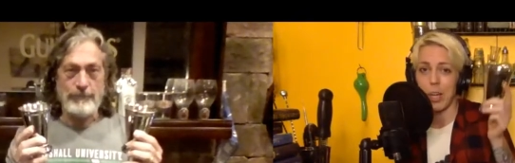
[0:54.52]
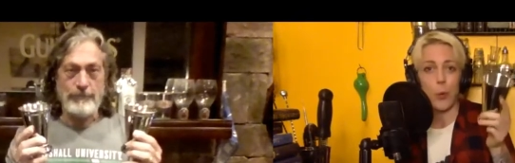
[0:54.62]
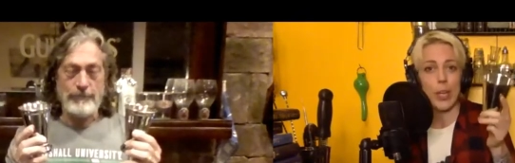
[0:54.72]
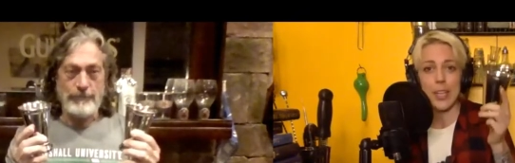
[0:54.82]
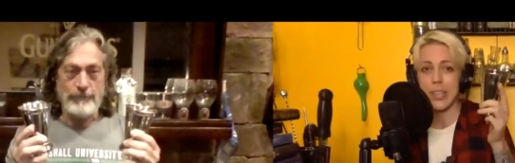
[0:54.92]

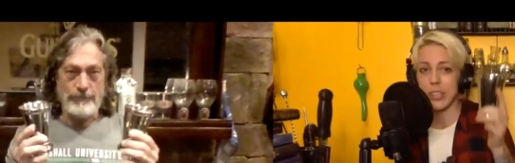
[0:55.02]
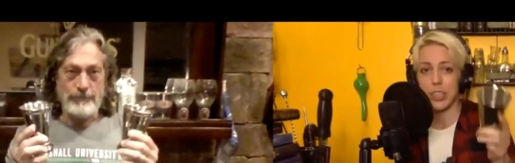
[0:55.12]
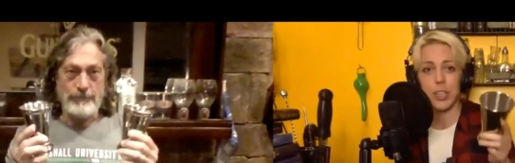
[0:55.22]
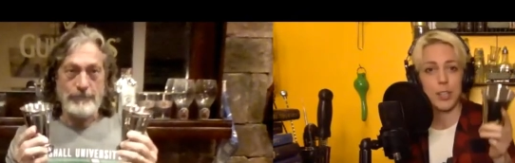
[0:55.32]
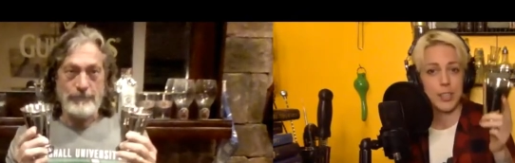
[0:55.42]
Speaker 1: quickly
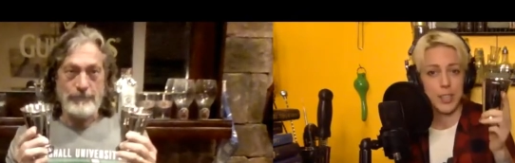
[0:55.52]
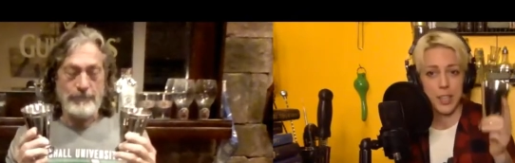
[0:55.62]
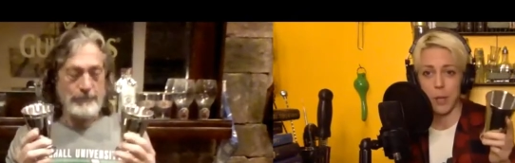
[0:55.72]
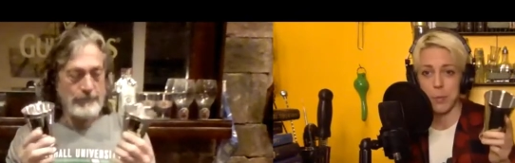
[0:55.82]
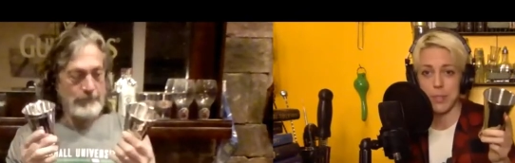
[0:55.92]
chilled
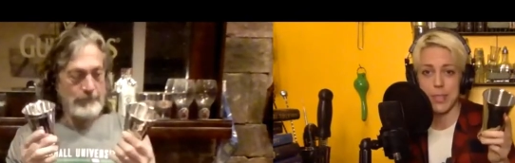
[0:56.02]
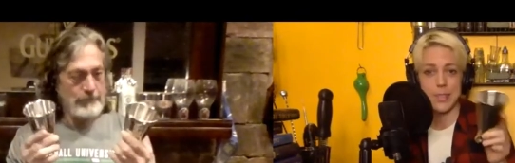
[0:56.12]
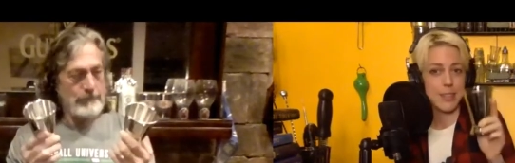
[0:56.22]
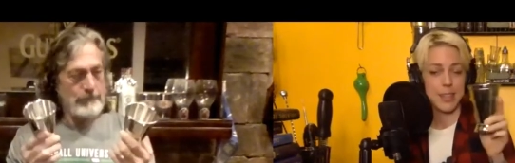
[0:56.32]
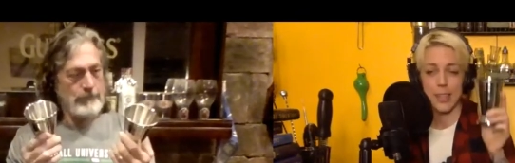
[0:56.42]
cups. That's
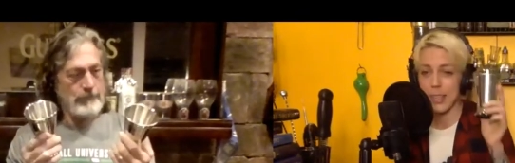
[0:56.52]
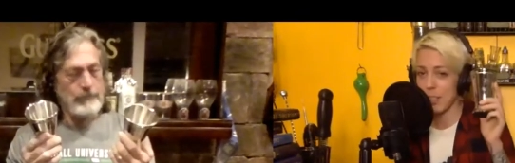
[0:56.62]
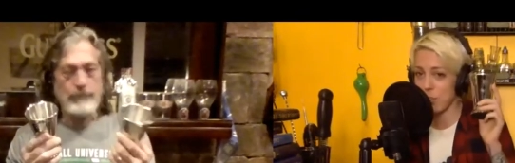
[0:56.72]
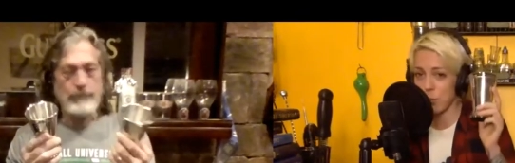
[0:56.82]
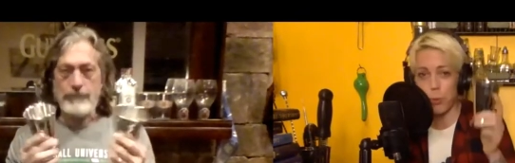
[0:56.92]
the thing. They
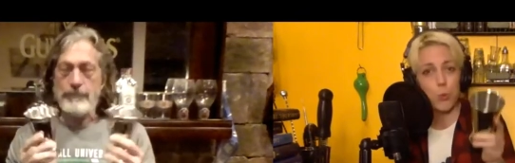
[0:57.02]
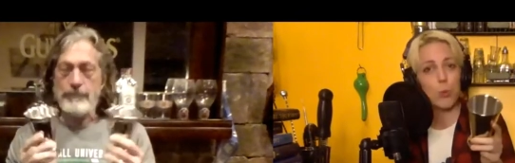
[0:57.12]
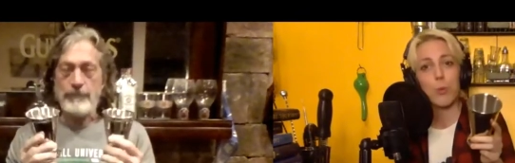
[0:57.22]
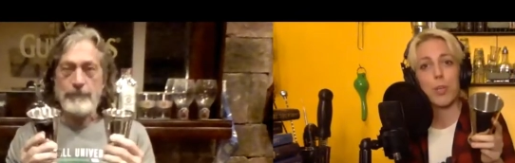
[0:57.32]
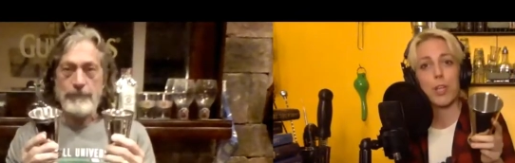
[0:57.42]
get
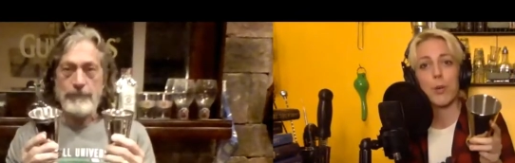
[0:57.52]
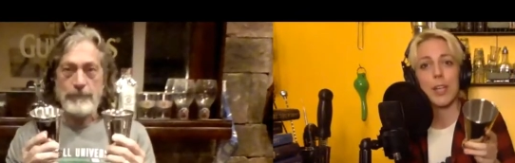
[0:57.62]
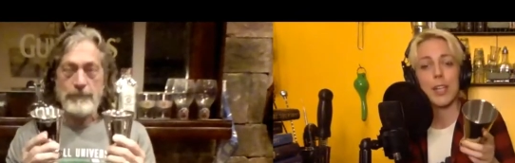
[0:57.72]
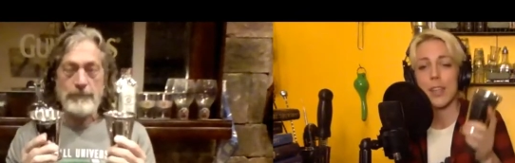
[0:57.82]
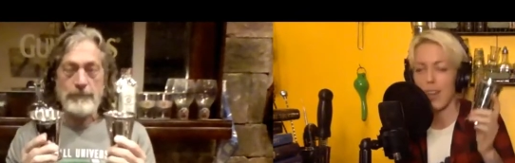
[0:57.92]
cooled really
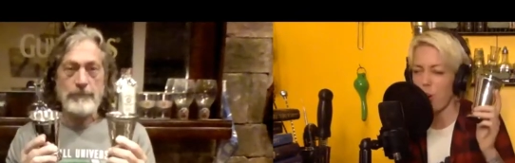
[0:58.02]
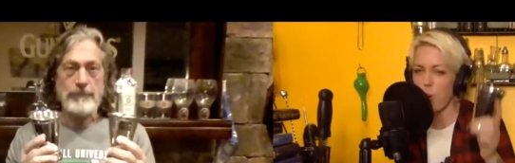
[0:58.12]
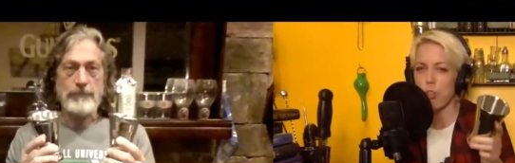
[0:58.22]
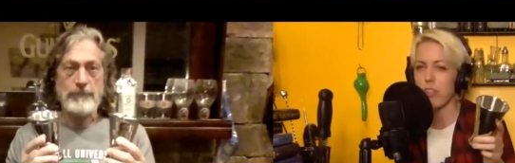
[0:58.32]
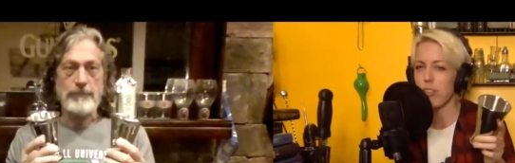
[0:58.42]
quickly. They
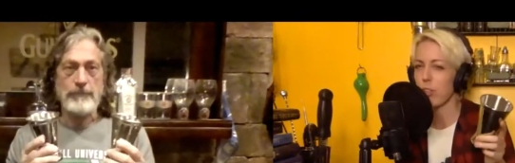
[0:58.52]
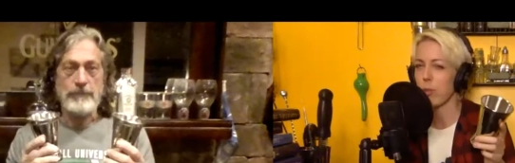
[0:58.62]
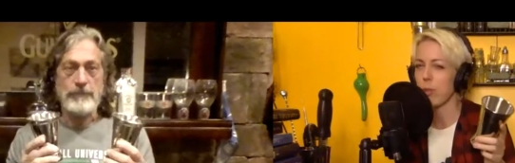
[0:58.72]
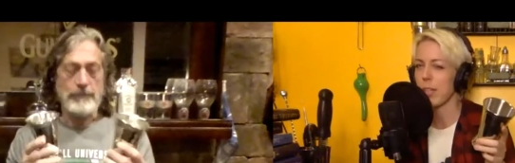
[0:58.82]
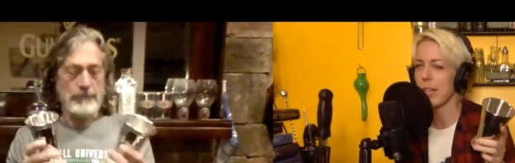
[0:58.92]
hold the chill
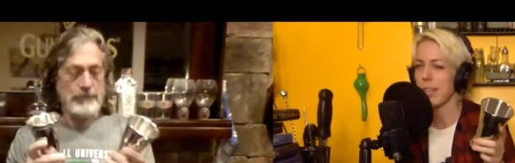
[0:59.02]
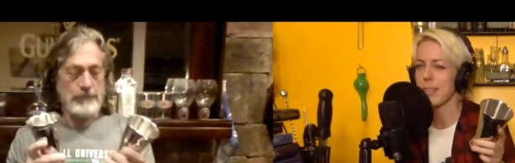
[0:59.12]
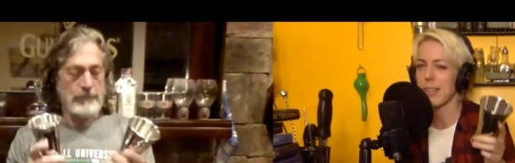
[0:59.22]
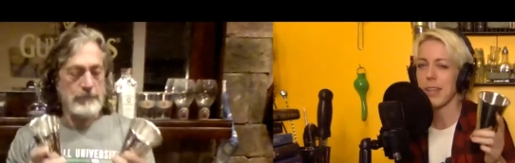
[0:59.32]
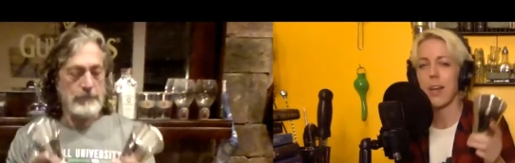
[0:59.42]
really
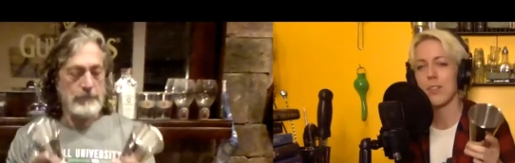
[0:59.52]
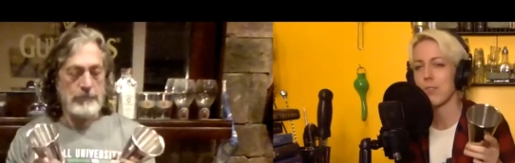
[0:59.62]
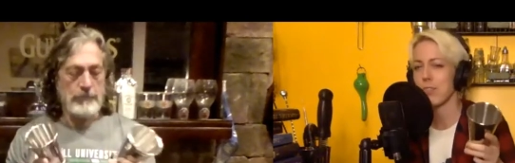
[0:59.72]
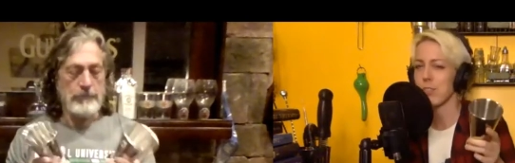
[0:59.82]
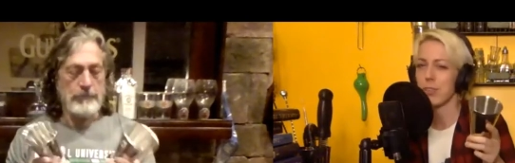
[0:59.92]
nicely. They also
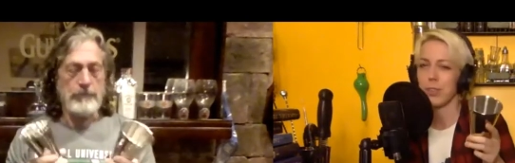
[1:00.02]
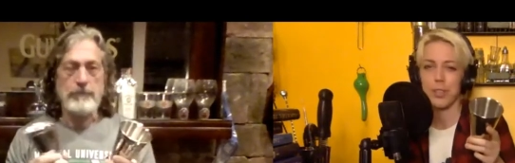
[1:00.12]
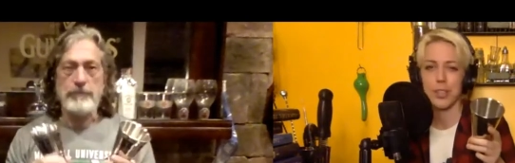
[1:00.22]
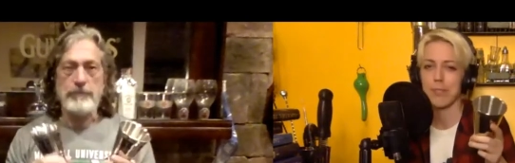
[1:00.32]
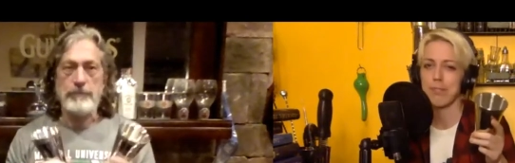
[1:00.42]
just
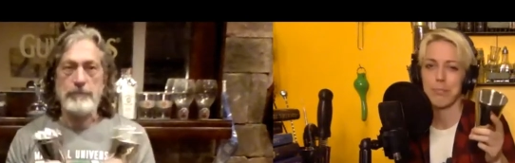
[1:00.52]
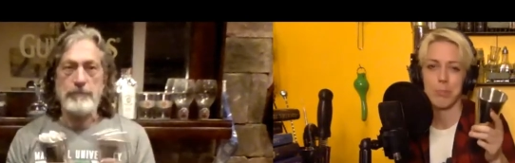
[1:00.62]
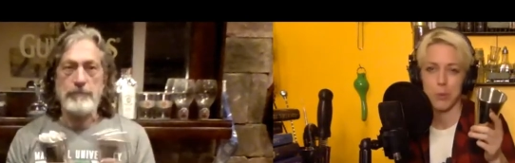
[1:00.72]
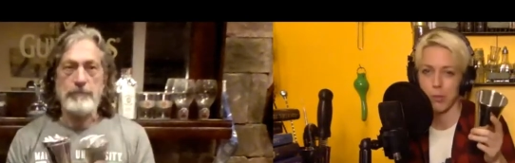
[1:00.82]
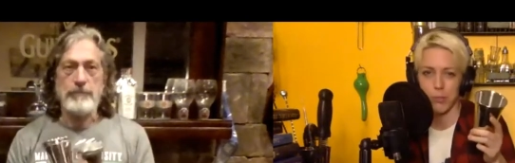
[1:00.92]
look
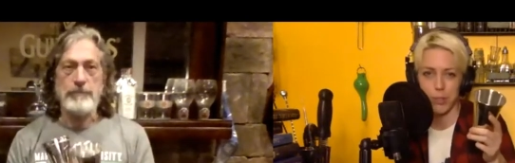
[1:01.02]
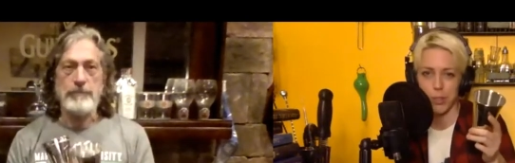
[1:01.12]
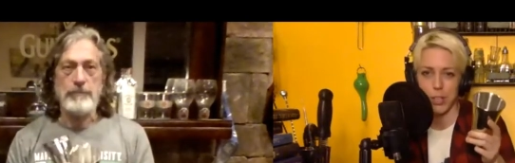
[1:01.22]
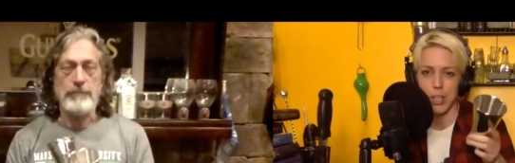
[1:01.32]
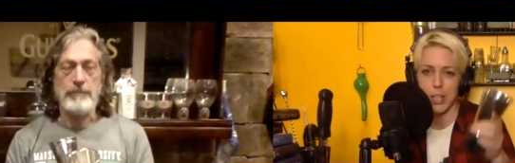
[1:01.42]

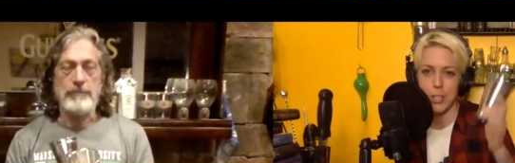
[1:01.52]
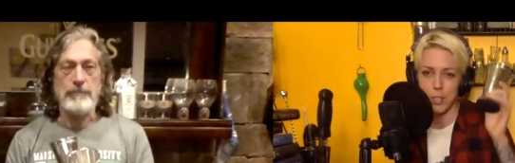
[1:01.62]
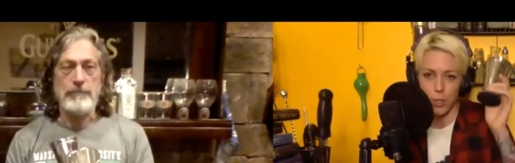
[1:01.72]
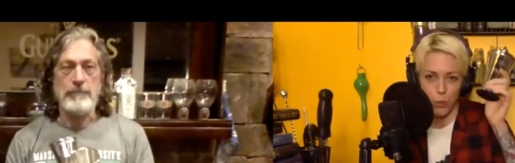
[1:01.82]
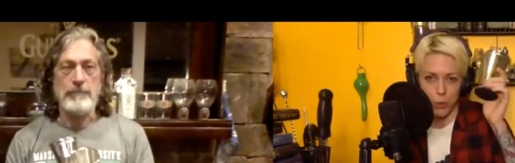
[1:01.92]
beautiful.
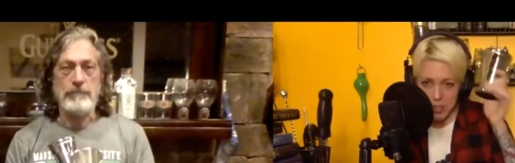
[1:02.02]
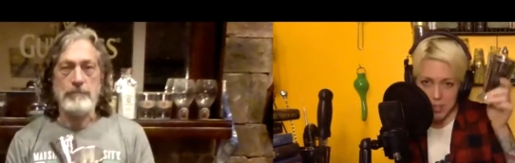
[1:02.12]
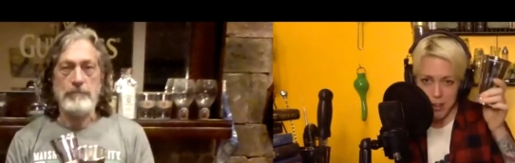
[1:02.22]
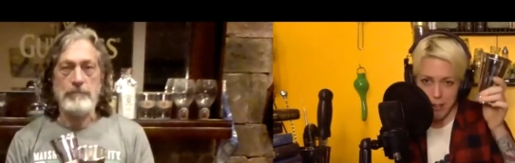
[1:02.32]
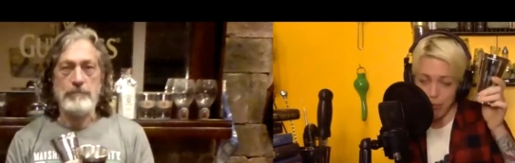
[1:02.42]
So this
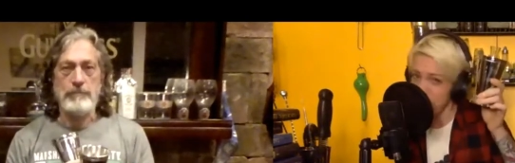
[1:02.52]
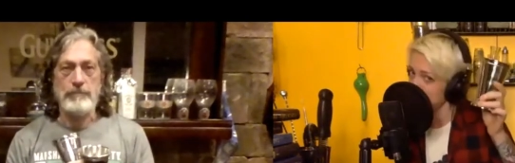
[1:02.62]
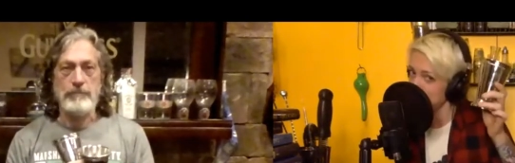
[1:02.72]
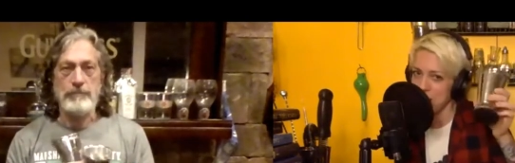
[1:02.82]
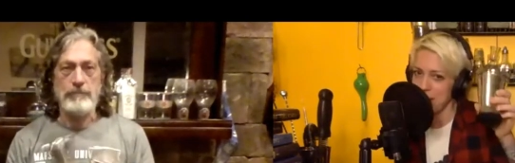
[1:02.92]
is our first
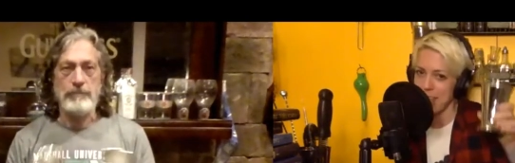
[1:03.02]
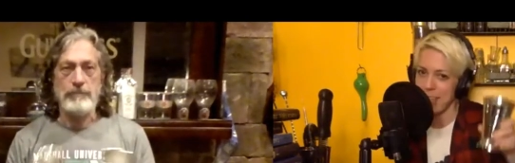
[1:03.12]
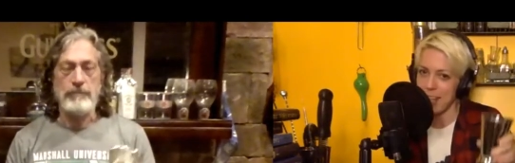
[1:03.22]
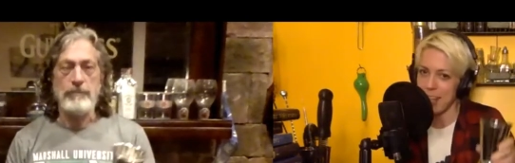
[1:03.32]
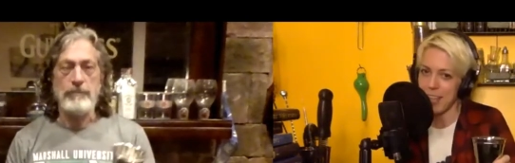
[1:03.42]
ingredient.